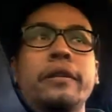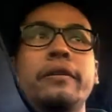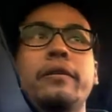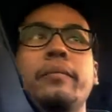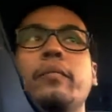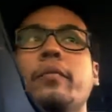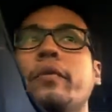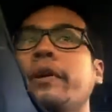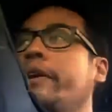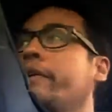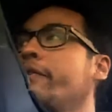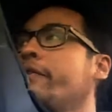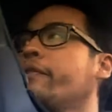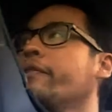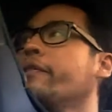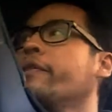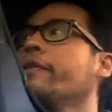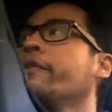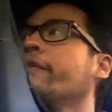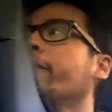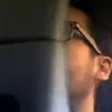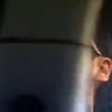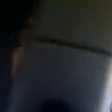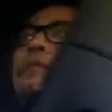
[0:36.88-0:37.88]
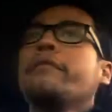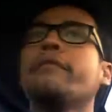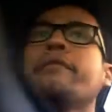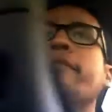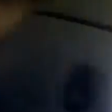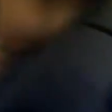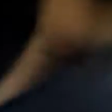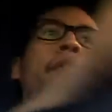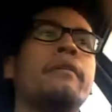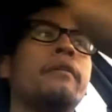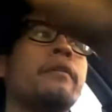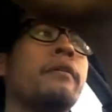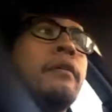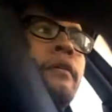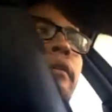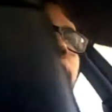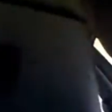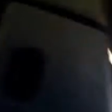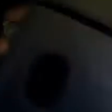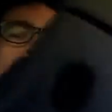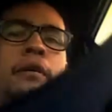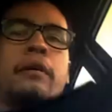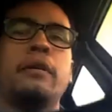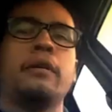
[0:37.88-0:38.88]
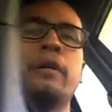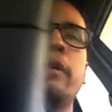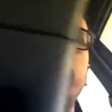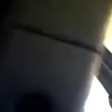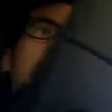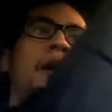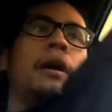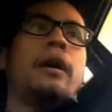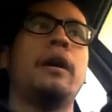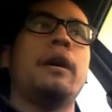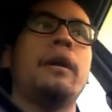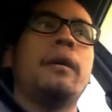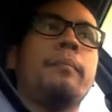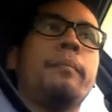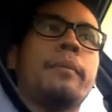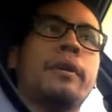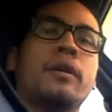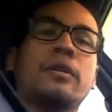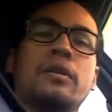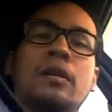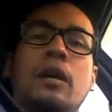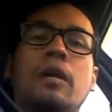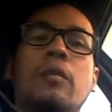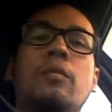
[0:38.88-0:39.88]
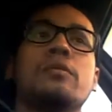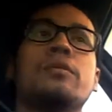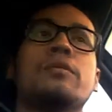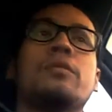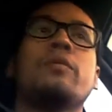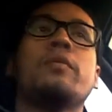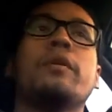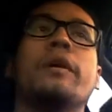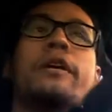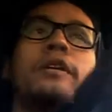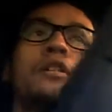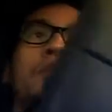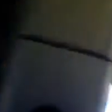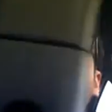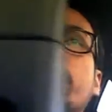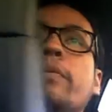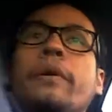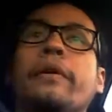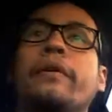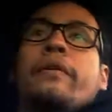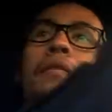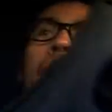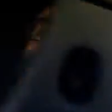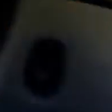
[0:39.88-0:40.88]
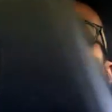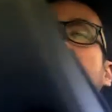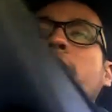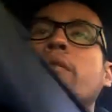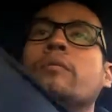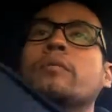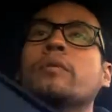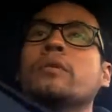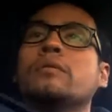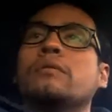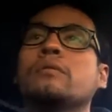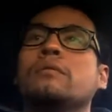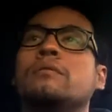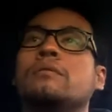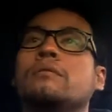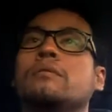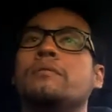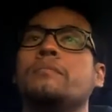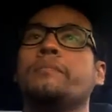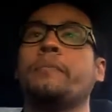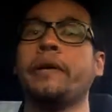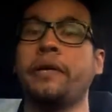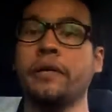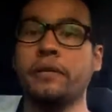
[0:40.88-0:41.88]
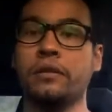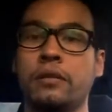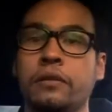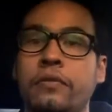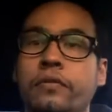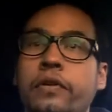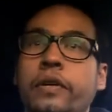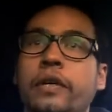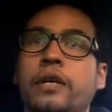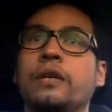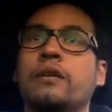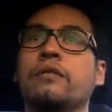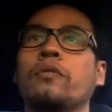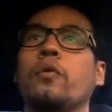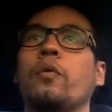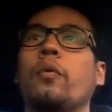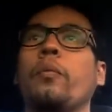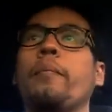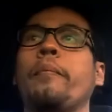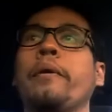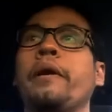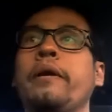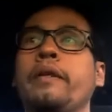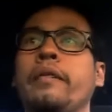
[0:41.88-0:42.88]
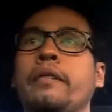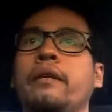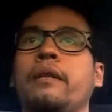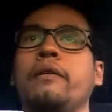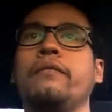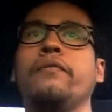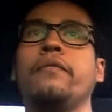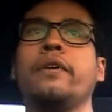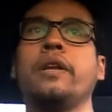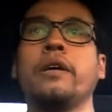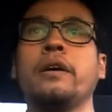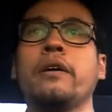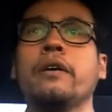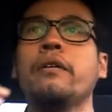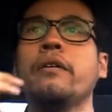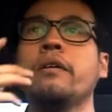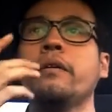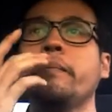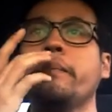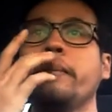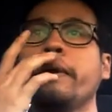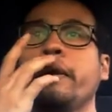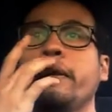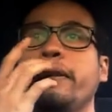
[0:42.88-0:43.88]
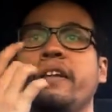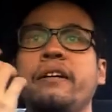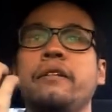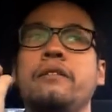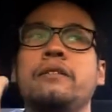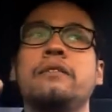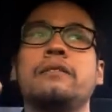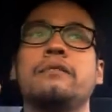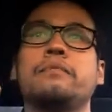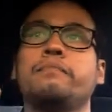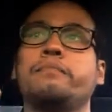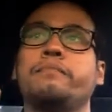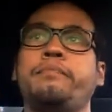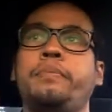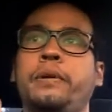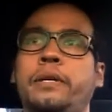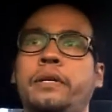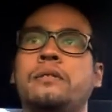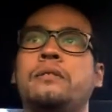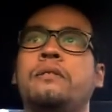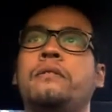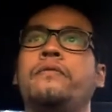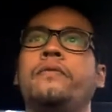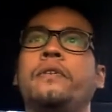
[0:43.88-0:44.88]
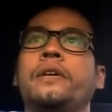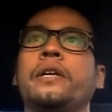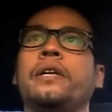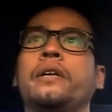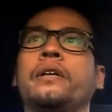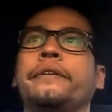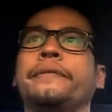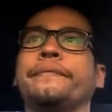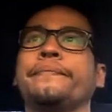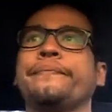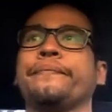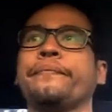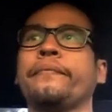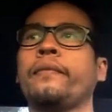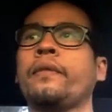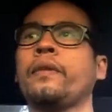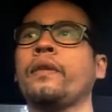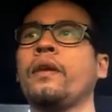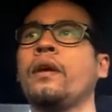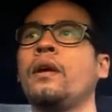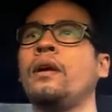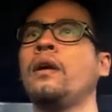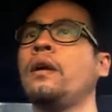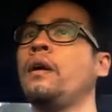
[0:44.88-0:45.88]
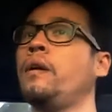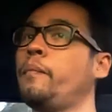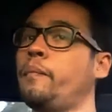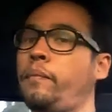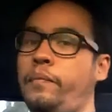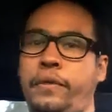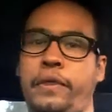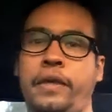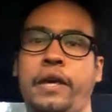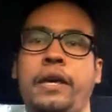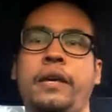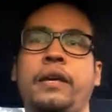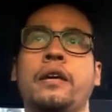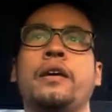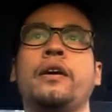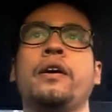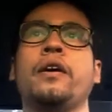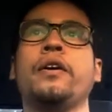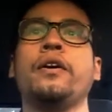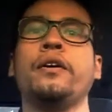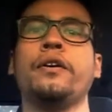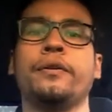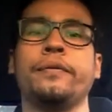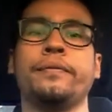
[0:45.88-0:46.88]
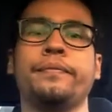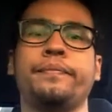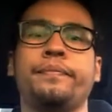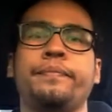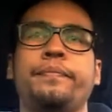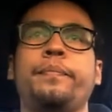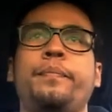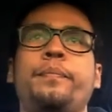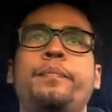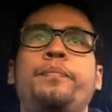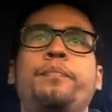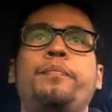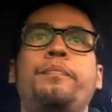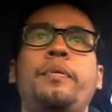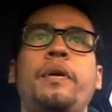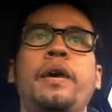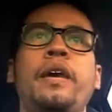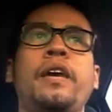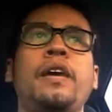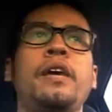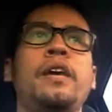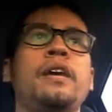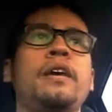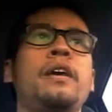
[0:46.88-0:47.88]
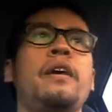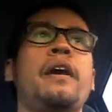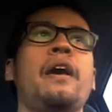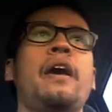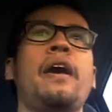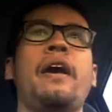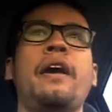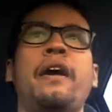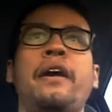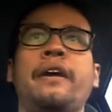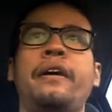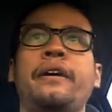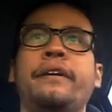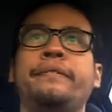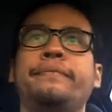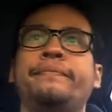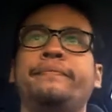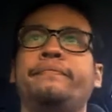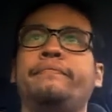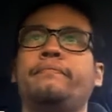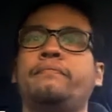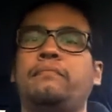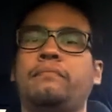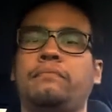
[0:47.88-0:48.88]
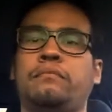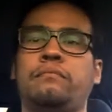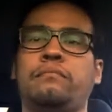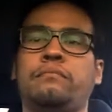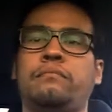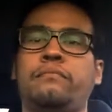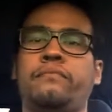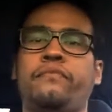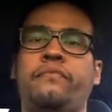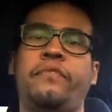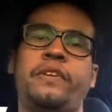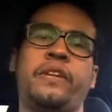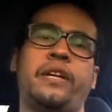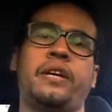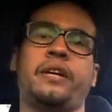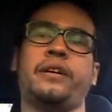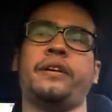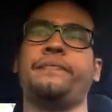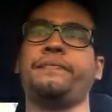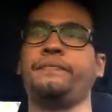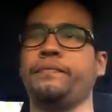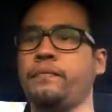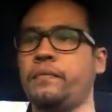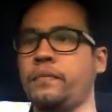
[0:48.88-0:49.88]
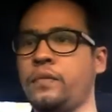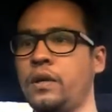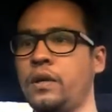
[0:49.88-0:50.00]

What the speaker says: did some research because I wasn't quite sure whether or not it was piss and vinegar or pith and vinegar, and apparently it's piss and vinegar. There you go, pee and vinegar.